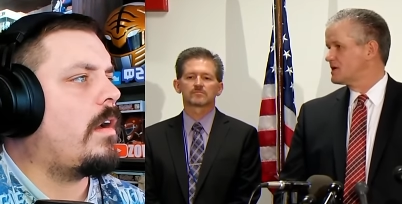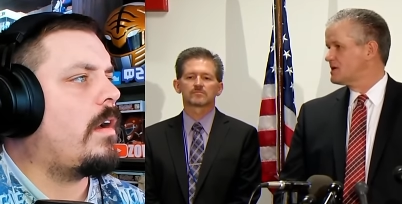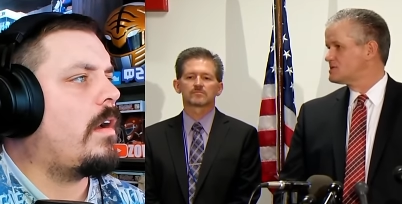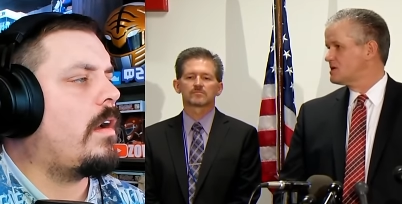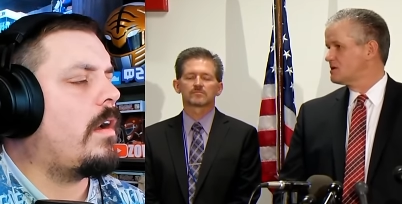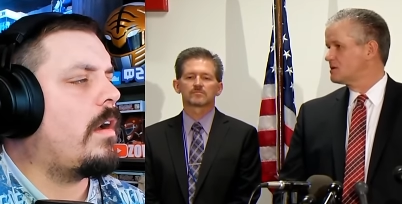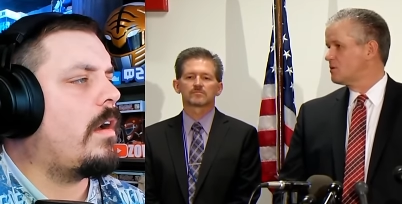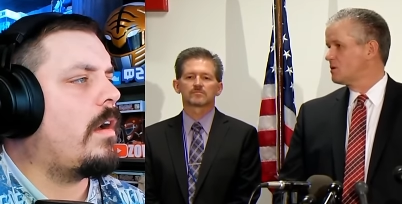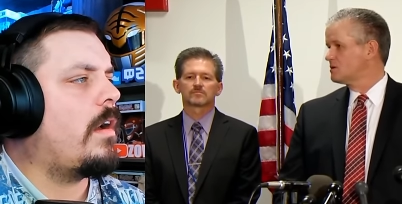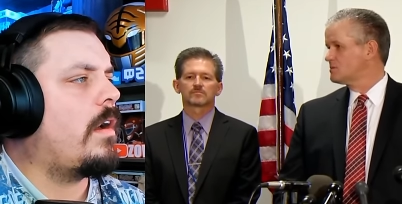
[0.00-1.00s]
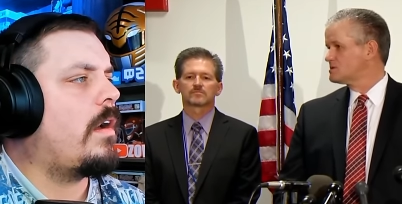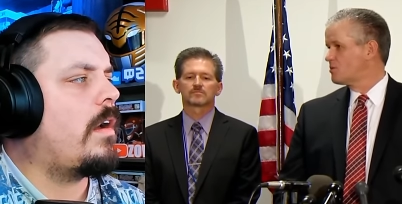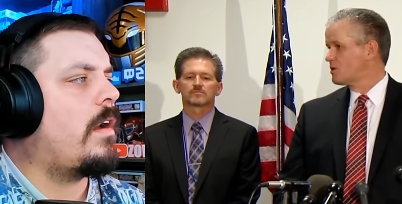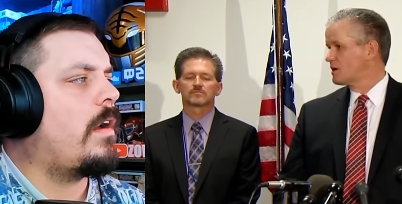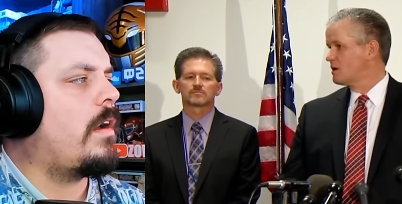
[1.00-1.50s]
Speaker 1: Like I said in the courtroom
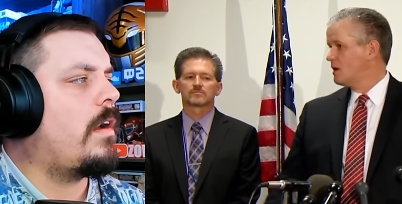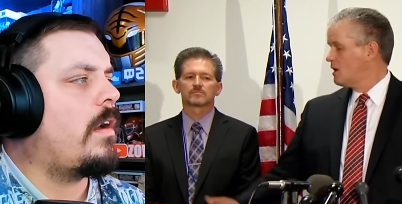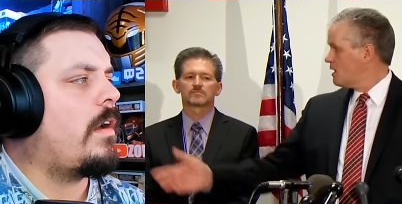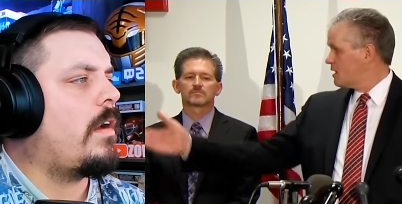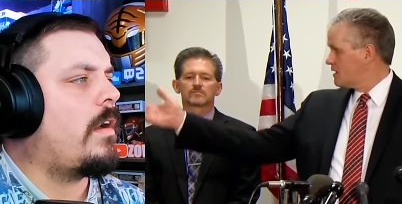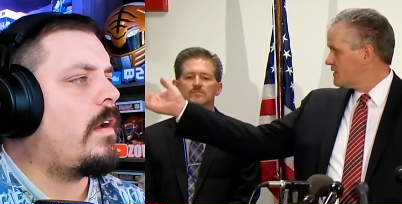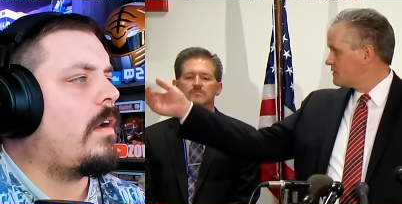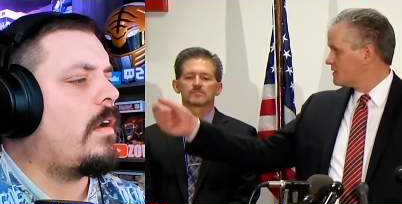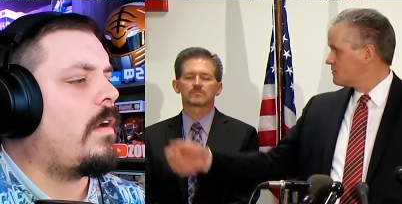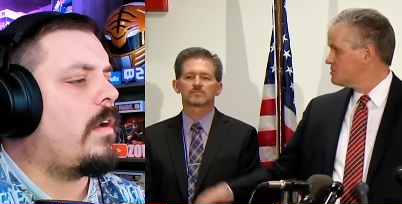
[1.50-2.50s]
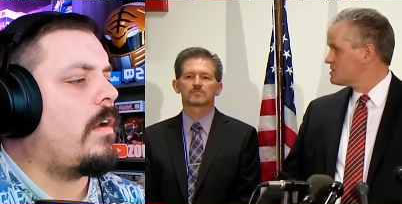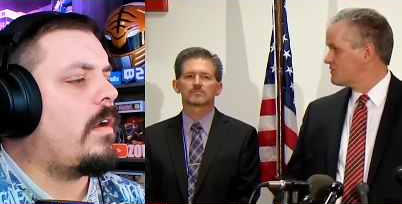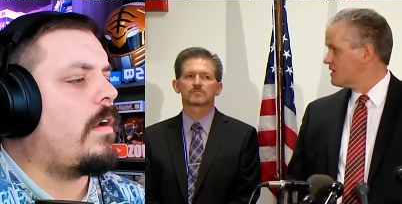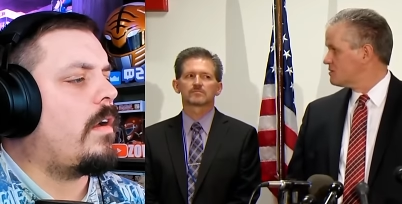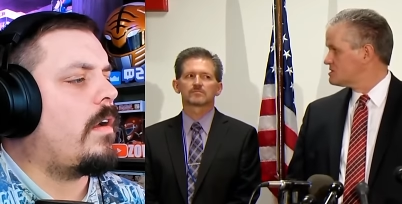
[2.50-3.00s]
this morning, and I think that the
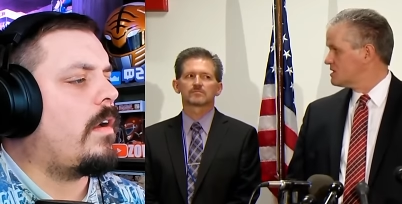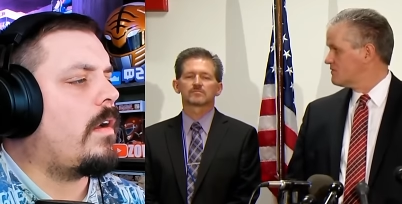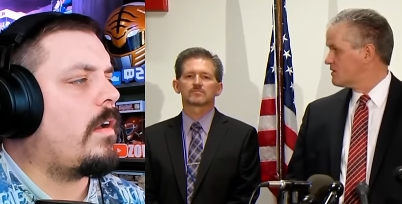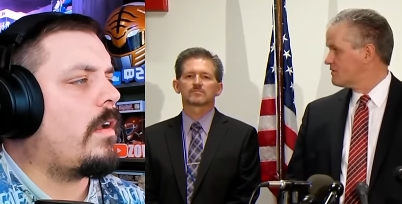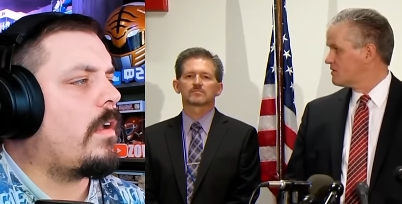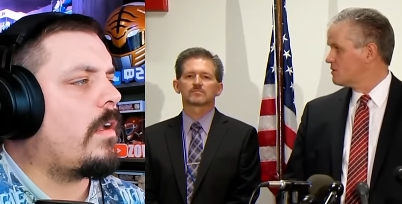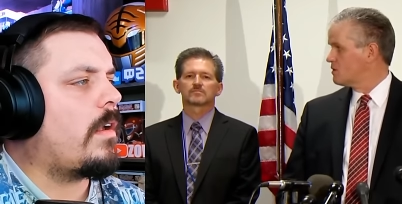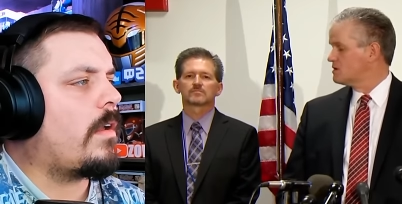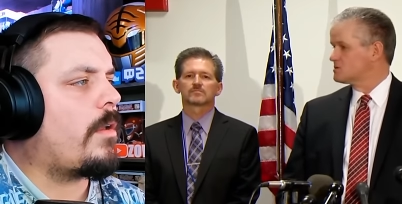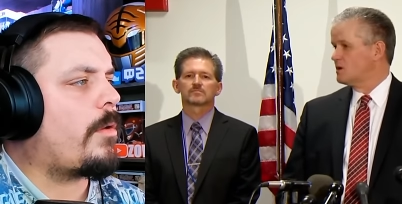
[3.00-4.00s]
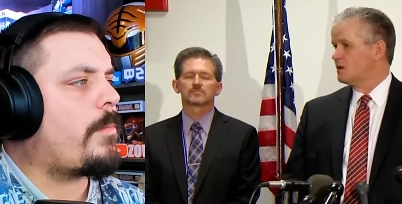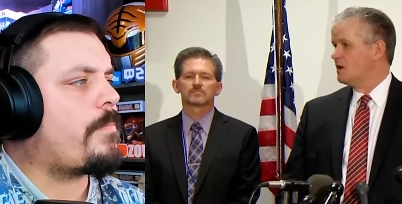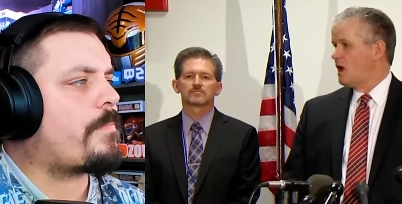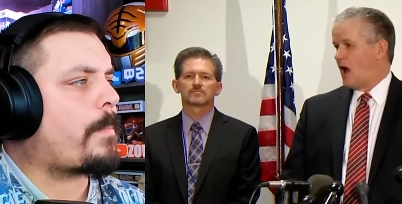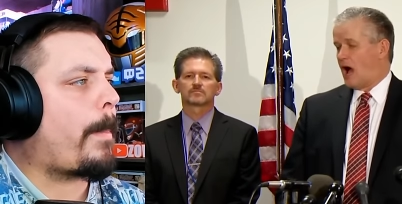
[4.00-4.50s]
Rzucek family said it very, very well as
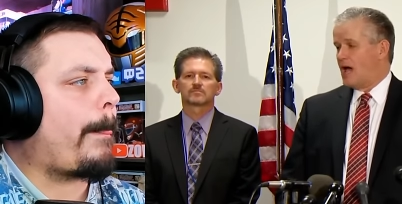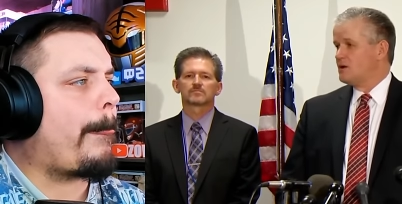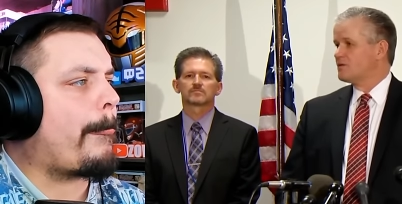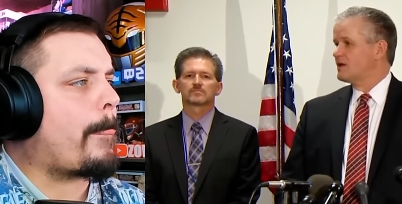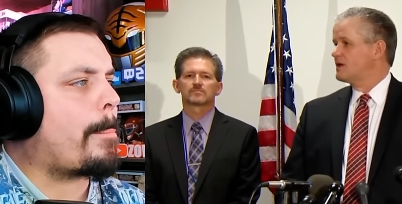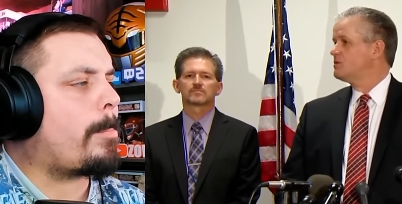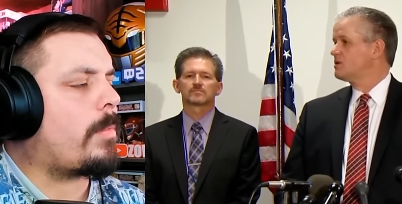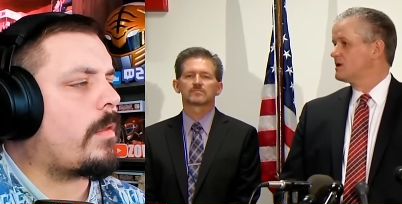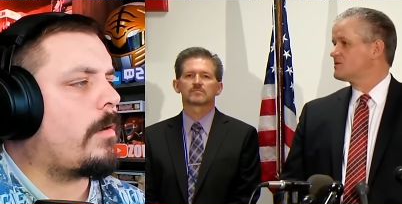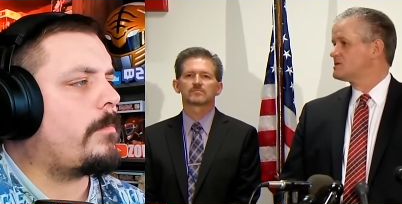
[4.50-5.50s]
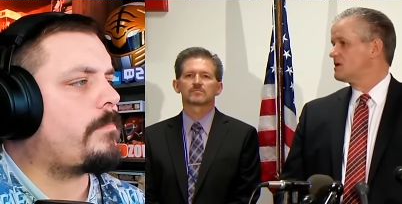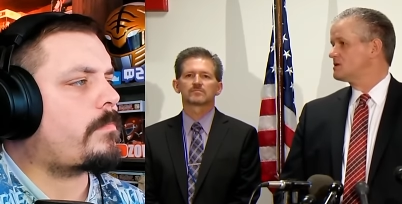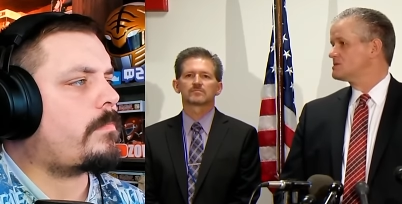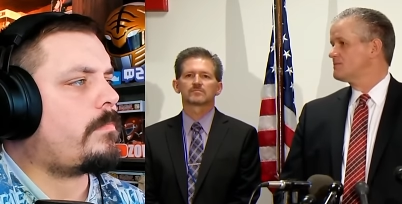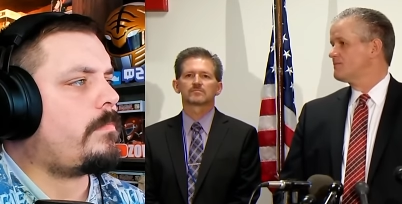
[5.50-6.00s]
well, I don't think he will ever
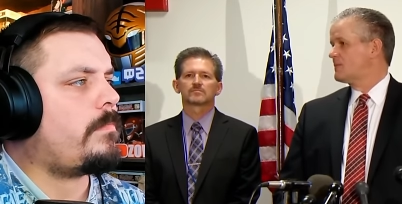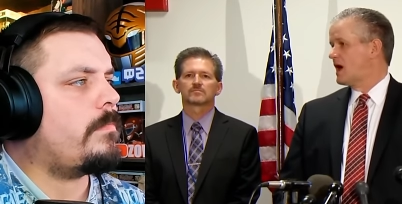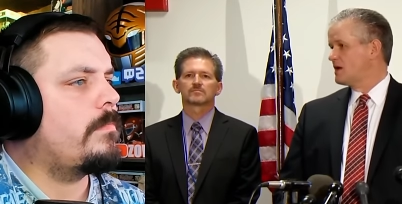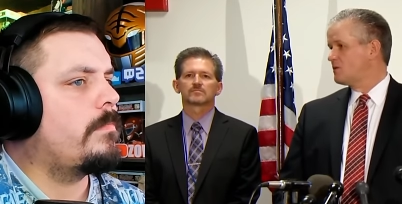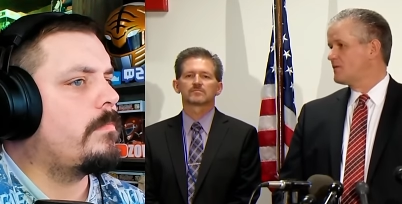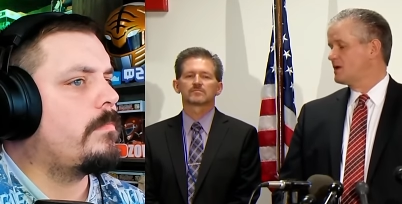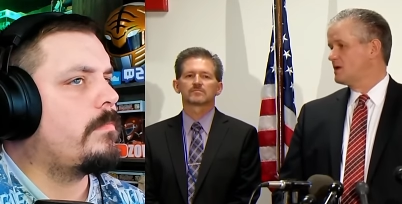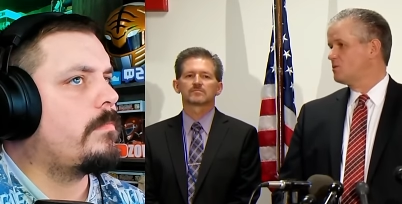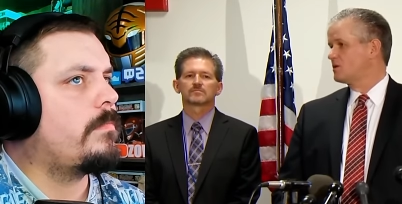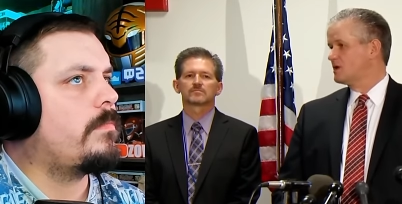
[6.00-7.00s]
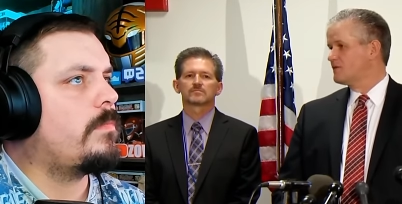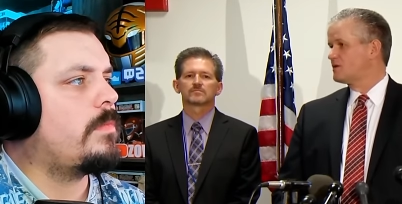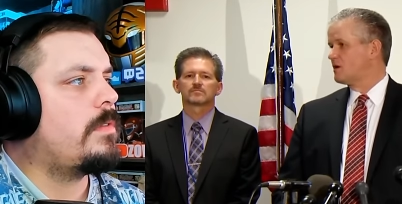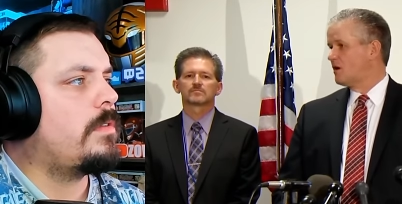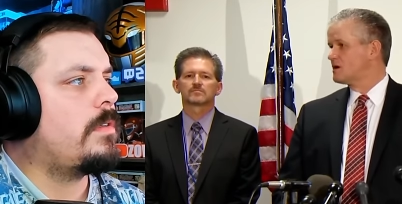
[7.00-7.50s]
tell us. I don't think he will
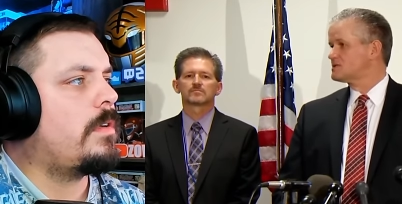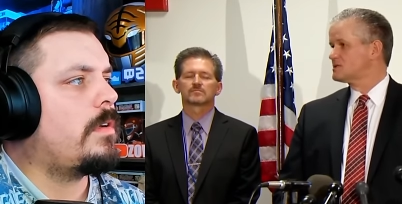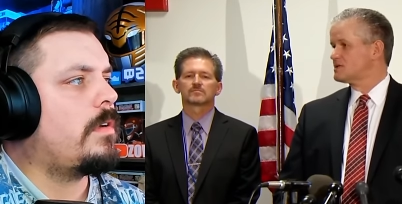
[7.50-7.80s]
give an honest